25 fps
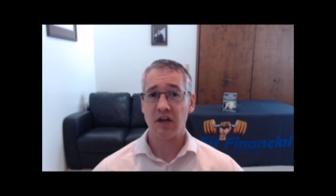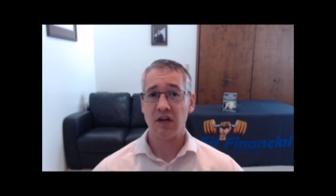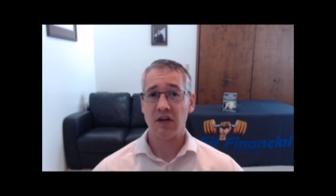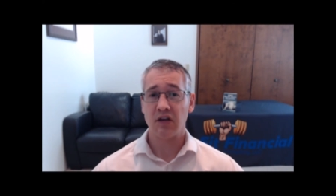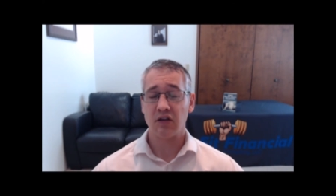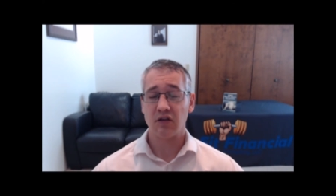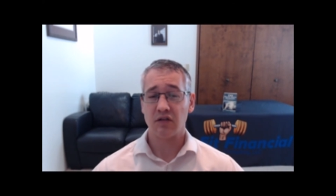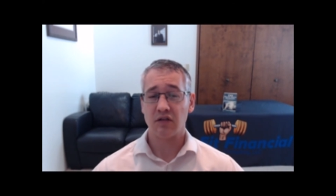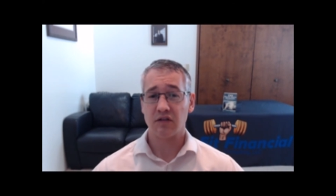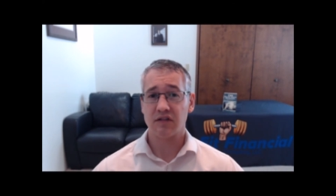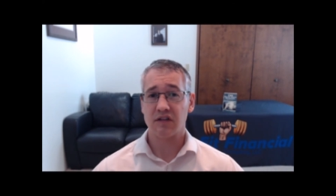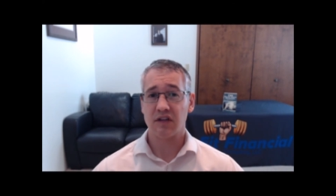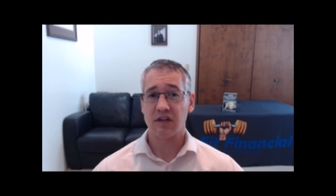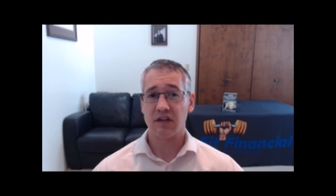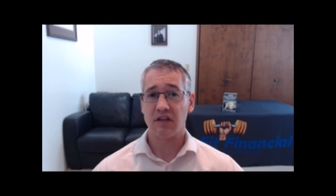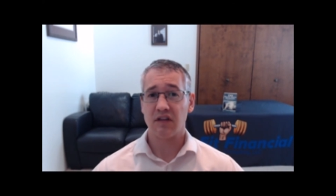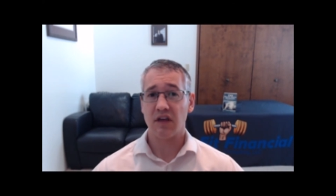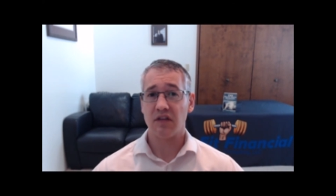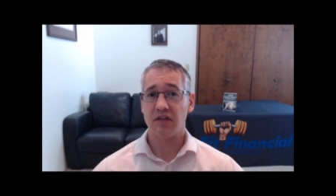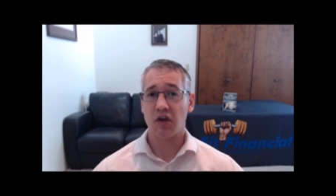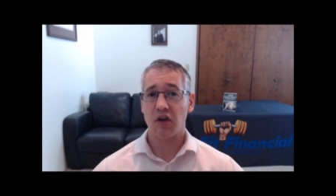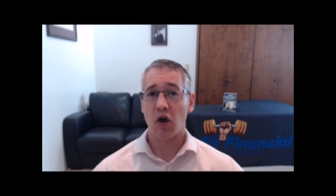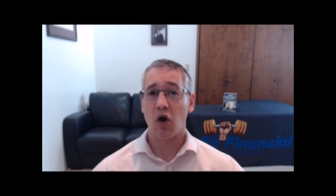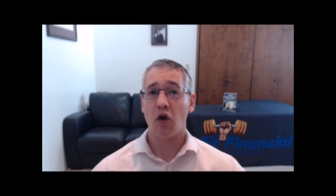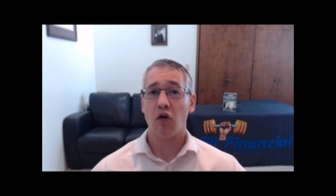you'll see that
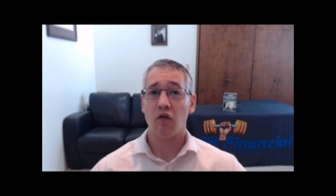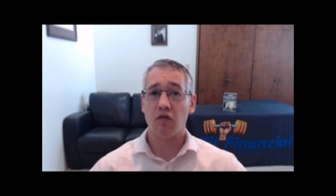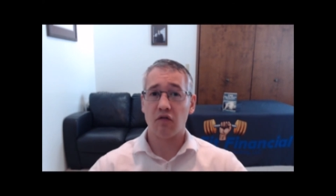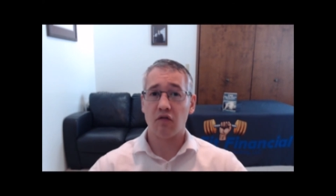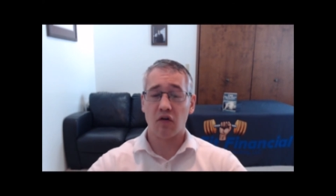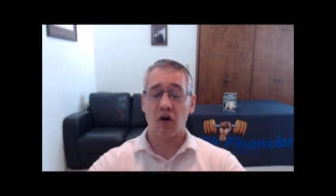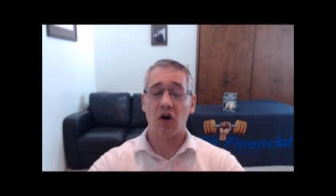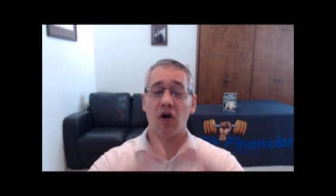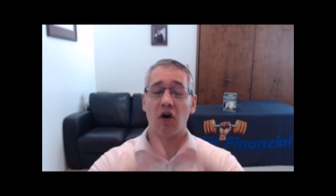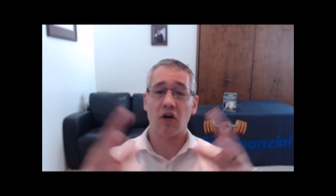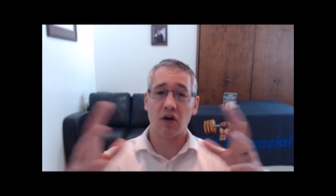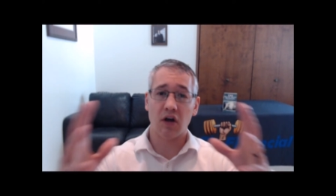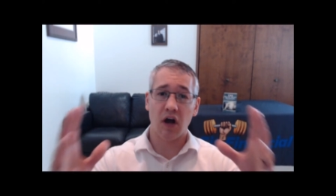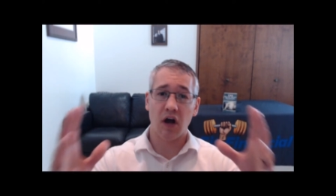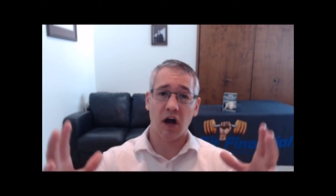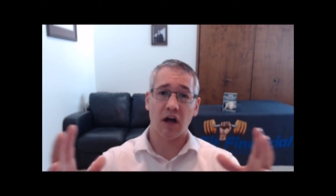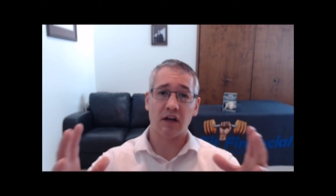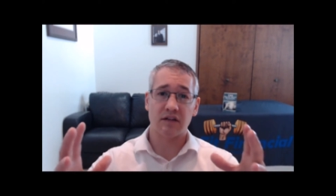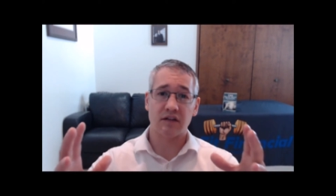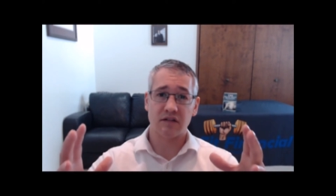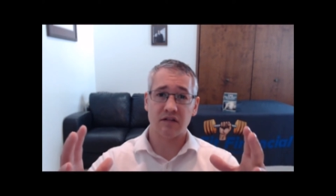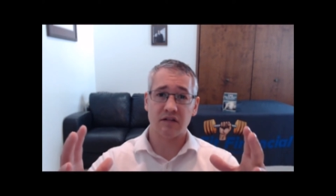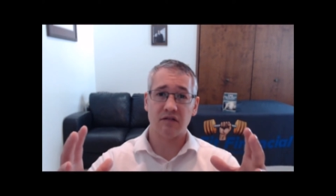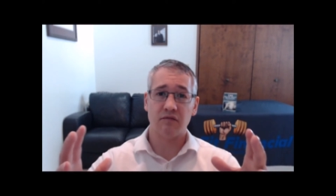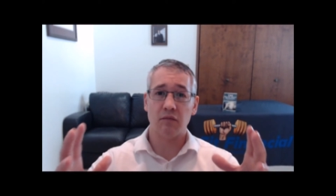the overall
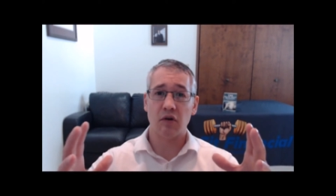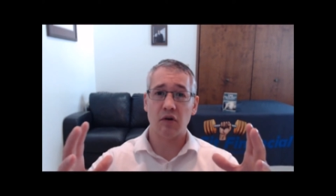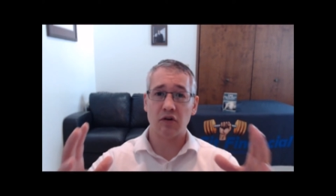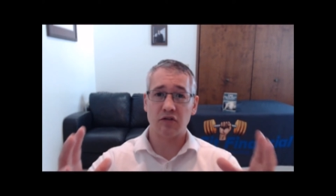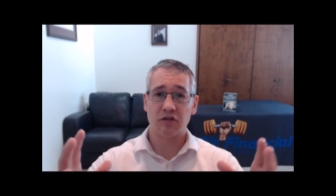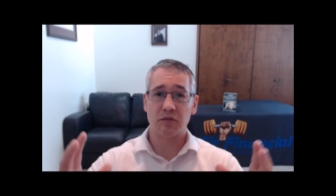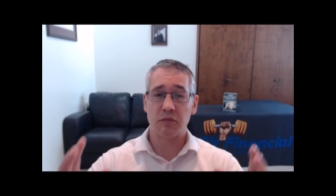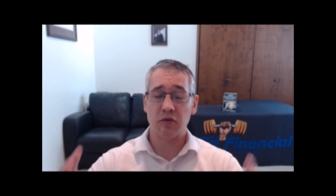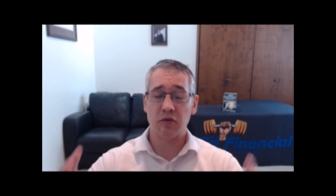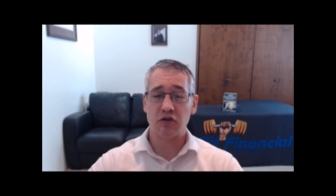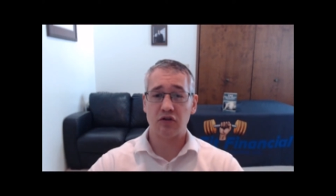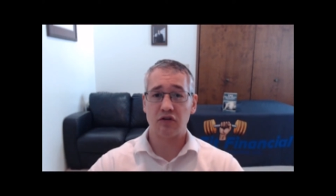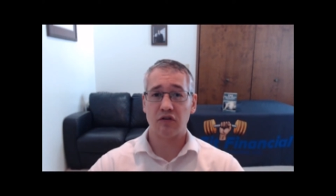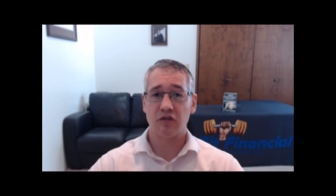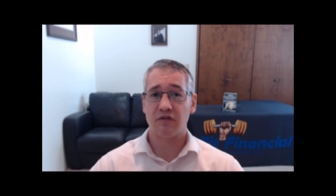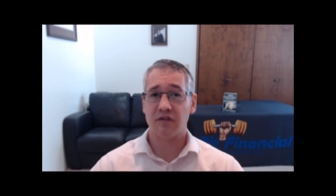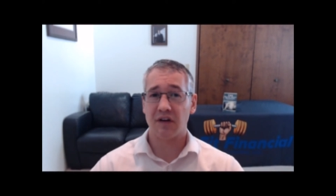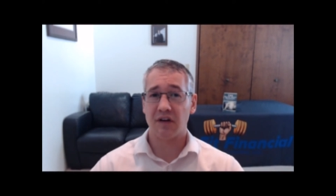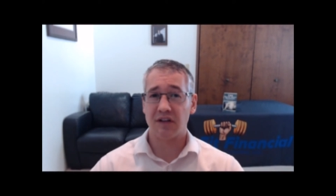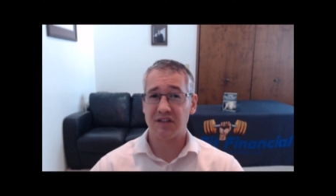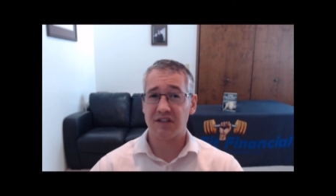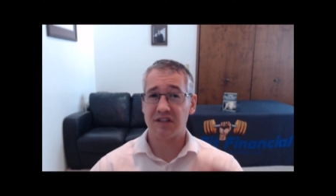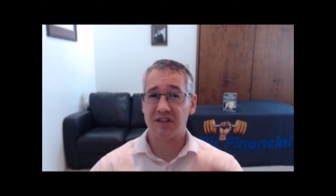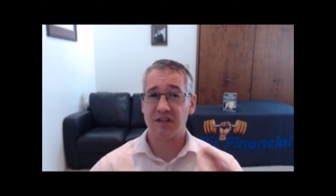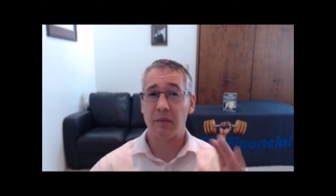cost of most mutual
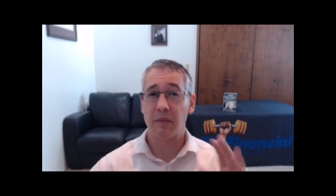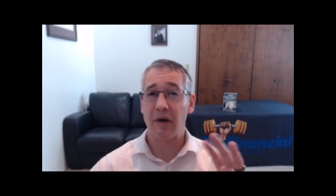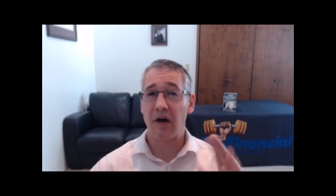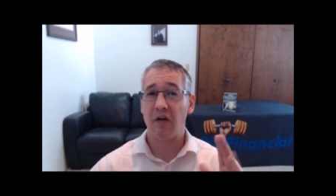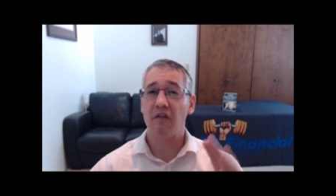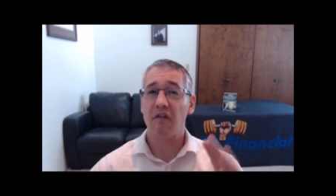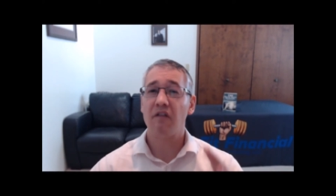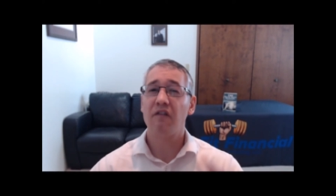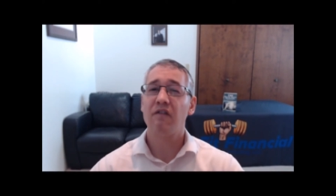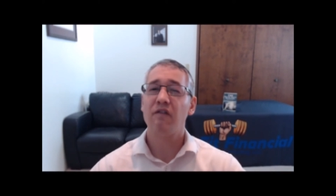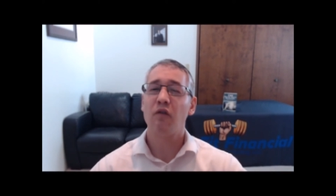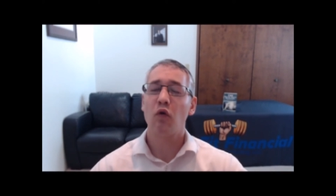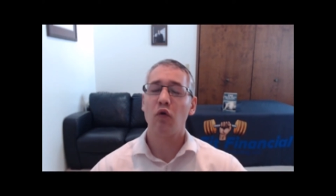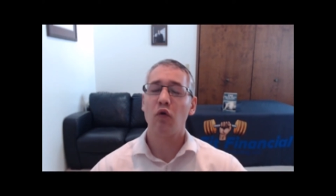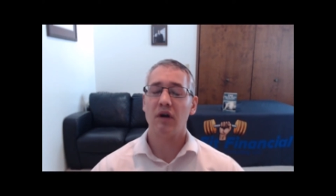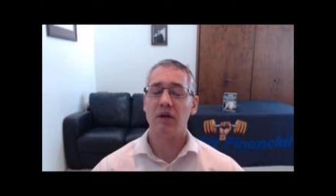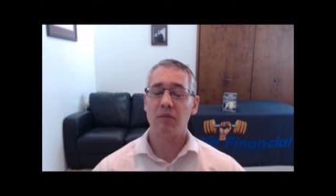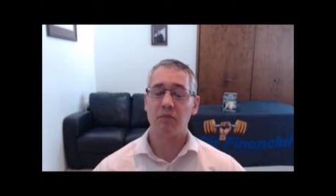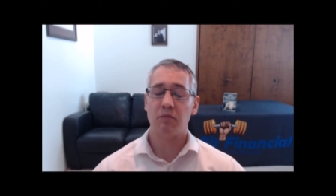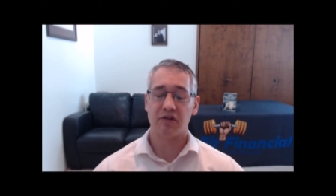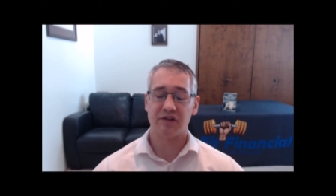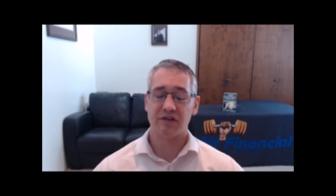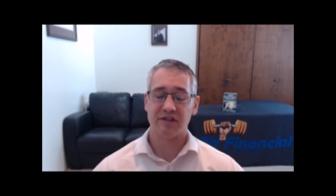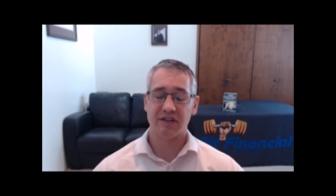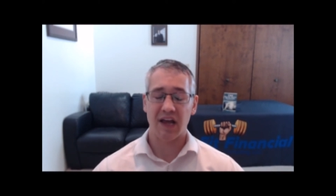funds is about
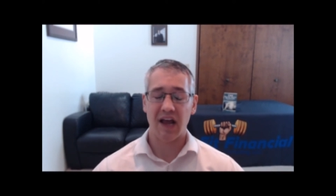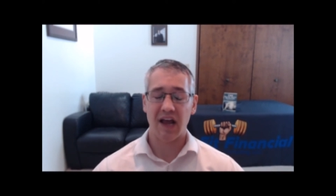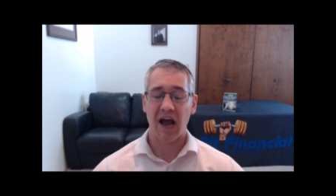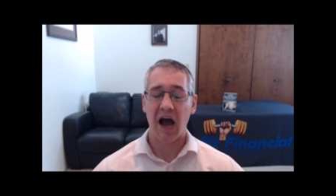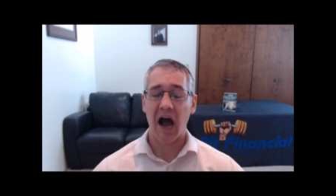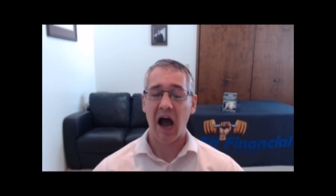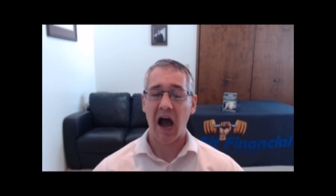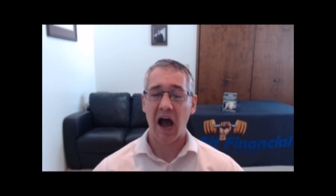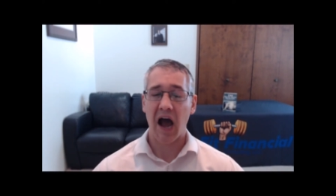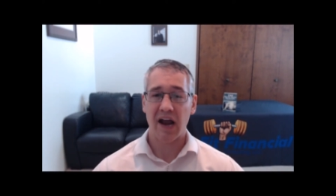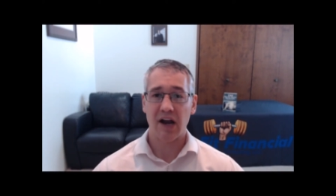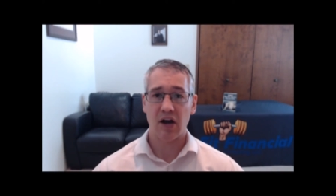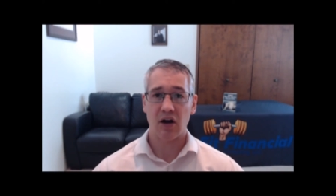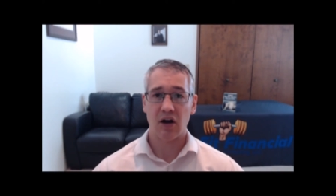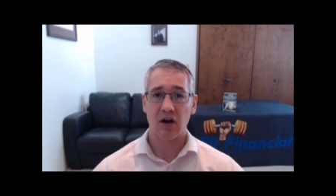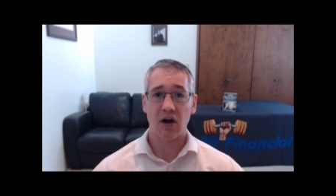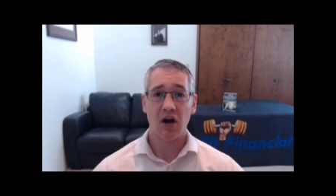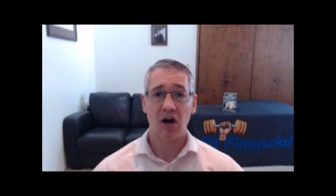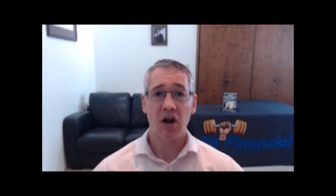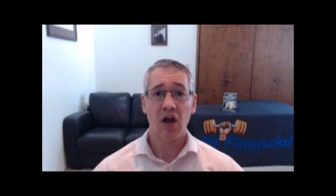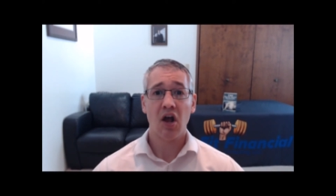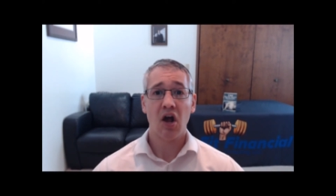40% higher